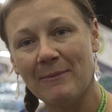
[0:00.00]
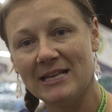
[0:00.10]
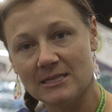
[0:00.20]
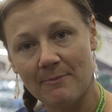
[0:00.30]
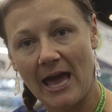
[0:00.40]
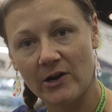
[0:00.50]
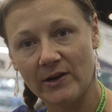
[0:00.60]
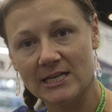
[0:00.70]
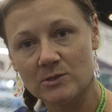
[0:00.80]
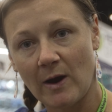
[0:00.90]
means the
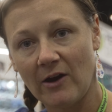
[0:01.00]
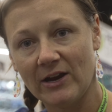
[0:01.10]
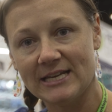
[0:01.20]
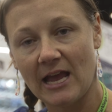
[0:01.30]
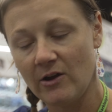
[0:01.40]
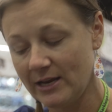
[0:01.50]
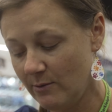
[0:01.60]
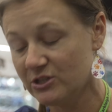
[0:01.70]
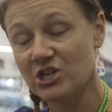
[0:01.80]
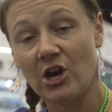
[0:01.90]
battery is wearing down.
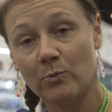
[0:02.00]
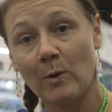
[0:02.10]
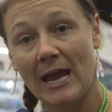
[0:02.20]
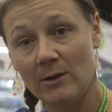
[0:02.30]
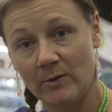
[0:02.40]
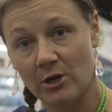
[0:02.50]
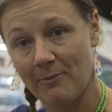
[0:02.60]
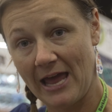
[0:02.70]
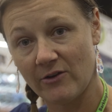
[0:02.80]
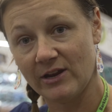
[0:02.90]
It will turn red when your
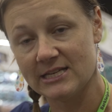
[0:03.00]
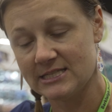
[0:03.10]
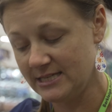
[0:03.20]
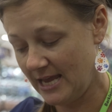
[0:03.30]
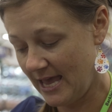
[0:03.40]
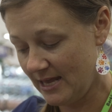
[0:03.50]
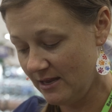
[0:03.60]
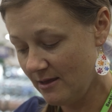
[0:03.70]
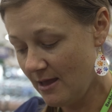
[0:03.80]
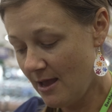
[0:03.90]
battery is dead.
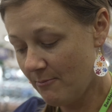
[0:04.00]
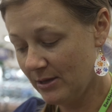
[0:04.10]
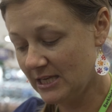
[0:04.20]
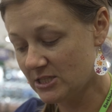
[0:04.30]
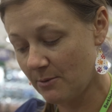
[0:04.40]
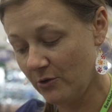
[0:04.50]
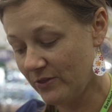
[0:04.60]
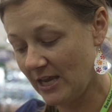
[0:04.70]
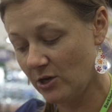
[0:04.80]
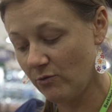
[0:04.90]
But these are
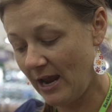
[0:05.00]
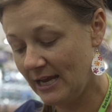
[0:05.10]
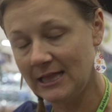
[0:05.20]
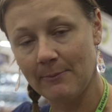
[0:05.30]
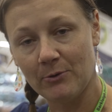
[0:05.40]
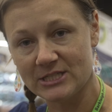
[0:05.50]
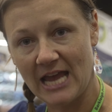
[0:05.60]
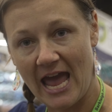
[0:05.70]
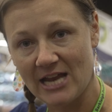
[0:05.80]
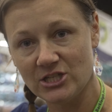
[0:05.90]
both a great clipper to
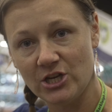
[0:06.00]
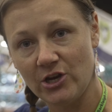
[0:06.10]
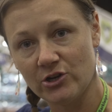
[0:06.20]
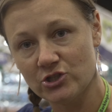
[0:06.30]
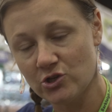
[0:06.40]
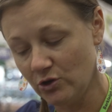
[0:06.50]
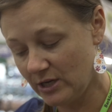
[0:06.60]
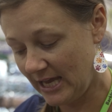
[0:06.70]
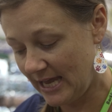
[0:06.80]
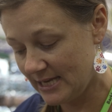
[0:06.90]
add to your
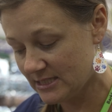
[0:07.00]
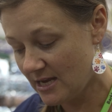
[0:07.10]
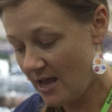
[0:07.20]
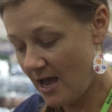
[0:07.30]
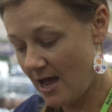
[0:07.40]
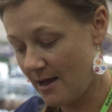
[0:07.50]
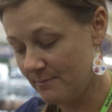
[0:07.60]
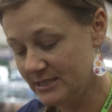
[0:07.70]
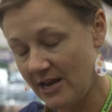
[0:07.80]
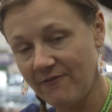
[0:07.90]
toolkit.
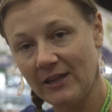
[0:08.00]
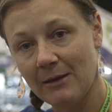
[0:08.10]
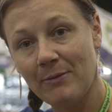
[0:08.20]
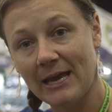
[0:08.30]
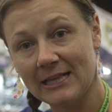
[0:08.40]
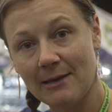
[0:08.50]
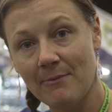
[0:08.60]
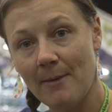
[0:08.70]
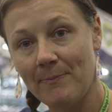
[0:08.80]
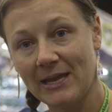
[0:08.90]
Um, definitely pick
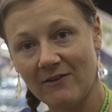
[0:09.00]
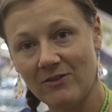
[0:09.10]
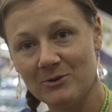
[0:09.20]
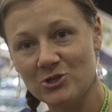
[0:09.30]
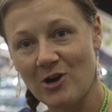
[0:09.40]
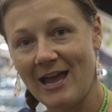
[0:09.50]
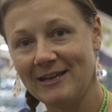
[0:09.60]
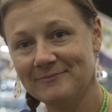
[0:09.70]
them up and give them a try.